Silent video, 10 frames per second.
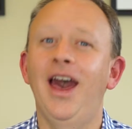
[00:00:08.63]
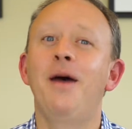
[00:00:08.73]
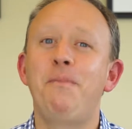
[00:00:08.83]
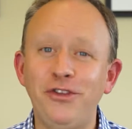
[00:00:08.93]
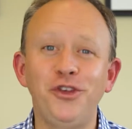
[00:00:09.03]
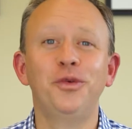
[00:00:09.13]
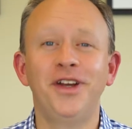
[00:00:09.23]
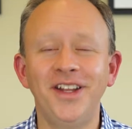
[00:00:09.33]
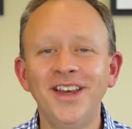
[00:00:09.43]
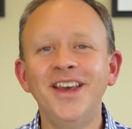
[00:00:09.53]
Yeah, I bet you
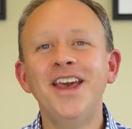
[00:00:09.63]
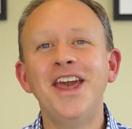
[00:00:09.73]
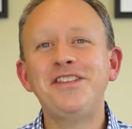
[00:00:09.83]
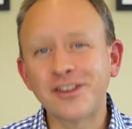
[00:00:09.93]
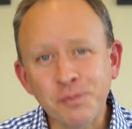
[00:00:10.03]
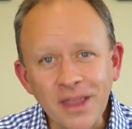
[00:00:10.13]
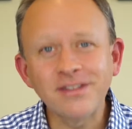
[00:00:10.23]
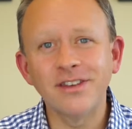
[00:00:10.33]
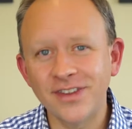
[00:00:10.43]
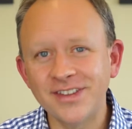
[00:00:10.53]
would. It's
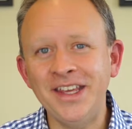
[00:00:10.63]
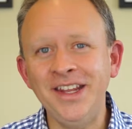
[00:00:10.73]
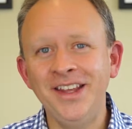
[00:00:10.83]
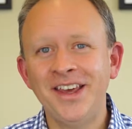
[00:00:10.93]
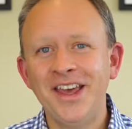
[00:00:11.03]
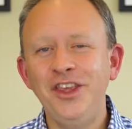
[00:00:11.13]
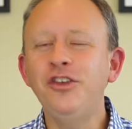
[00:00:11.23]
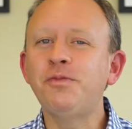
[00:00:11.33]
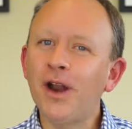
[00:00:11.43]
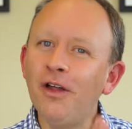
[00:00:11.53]
expensive, isn't it?
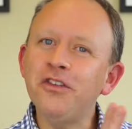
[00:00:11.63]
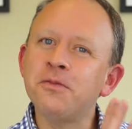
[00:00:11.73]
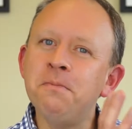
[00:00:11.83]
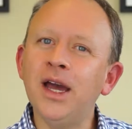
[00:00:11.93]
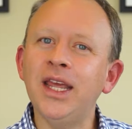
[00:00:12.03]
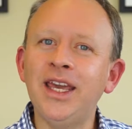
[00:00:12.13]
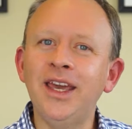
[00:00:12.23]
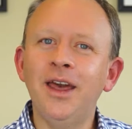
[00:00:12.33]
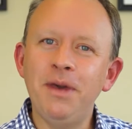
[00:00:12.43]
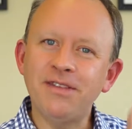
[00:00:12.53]
You spend all this
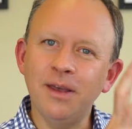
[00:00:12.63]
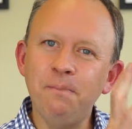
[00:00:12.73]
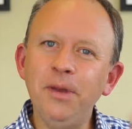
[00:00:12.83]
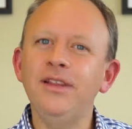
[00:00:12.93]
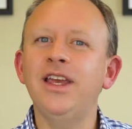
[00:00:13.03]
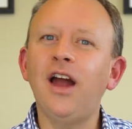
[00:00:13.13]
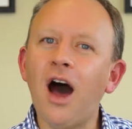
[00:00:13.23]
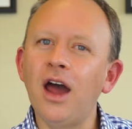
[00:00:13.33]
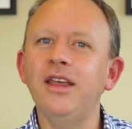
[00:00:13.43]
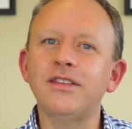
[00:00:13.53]
money basically building an
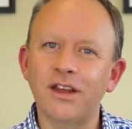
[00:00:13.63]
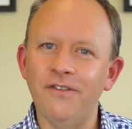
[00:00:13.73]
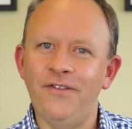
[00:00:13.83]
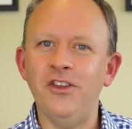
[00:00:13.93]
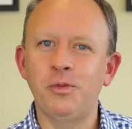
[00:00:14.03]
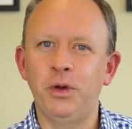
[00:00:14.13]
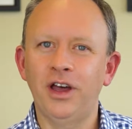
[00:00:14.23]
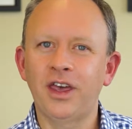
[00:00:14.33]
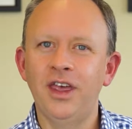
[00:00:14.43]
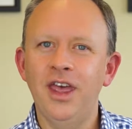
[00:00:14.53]
audience on
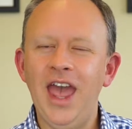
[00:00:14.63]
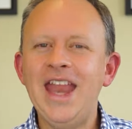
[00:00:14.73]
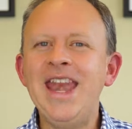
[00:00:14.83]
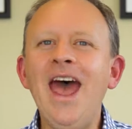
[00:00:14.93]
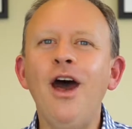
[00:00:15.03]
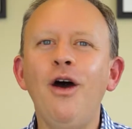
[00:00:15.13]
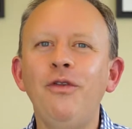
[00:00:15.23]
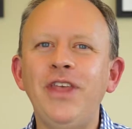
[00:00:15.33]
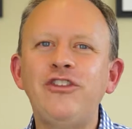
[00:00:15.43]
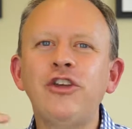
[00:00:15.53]
Facebook, and now
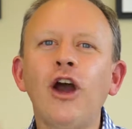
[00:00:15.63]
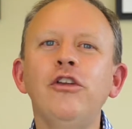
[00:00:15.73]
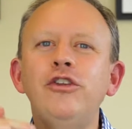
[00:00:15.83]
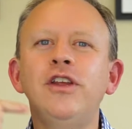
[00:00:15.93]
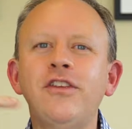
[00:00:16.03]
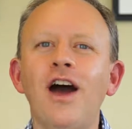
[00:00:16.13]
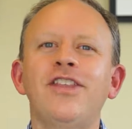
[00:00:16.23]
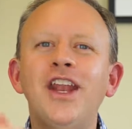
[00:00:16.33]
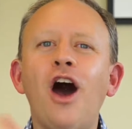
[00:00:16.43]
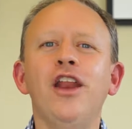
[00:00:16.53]
they charge you to
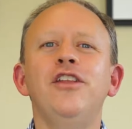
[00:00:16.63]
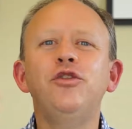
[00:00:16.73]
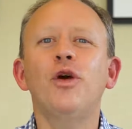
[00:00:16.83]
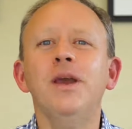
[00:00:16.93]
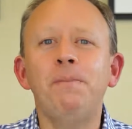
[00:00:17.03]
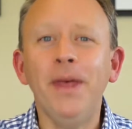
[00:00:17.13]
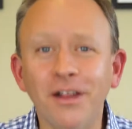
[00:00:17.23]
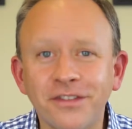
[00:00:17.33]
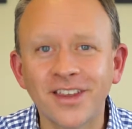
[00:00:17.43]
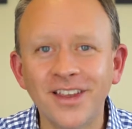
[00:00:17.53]
talk to that audience you already
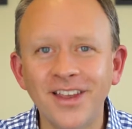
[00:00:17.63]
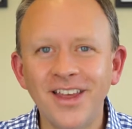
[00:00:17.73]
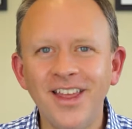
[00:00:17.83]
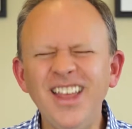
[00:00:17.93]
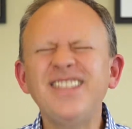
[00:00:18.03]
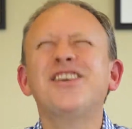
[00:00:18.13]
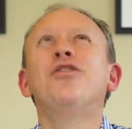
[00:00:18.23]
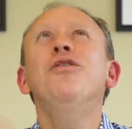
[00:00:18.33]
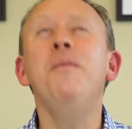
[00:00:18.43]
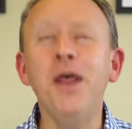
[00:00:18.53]
built. It's
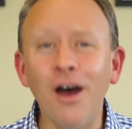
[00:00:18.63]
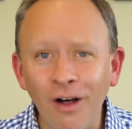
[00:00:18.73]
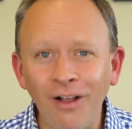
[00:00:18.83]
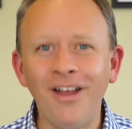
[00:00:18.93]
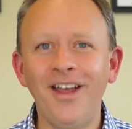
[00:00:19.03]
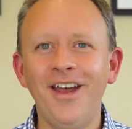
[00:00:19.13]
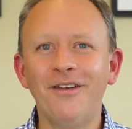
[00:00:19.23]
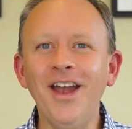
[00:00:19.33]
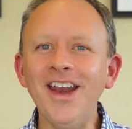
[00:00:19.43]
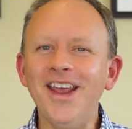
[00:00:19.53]
criminal,
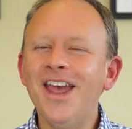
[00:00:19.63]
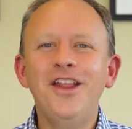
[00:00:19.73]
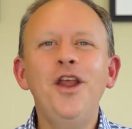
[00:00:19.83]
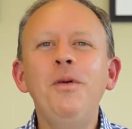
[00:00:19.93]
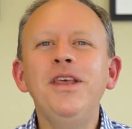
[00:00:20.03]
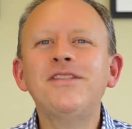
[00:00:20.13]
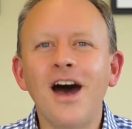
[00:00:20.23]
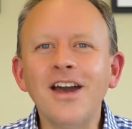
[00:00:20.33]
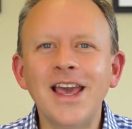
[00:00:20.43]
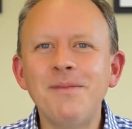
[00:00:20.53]
right? Nobody's
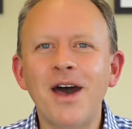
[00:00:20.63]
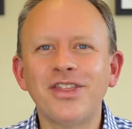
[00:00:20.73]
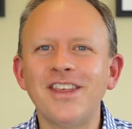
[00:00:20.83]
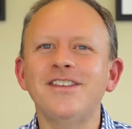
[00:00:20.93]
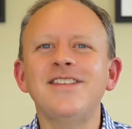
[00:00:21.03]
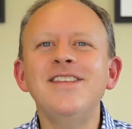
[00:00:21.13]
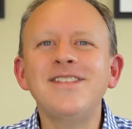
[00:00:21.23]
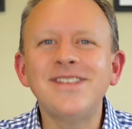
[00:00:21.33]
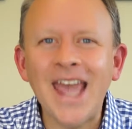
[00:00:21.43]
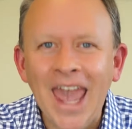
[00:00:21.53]
talking about this. It's
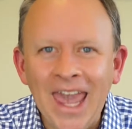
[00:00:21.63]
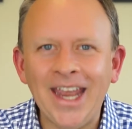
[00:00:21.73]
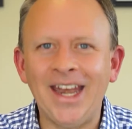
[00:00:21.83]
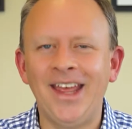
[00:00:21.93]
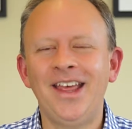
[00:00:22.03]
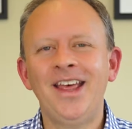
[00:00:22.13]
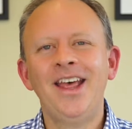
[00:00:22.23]
insane.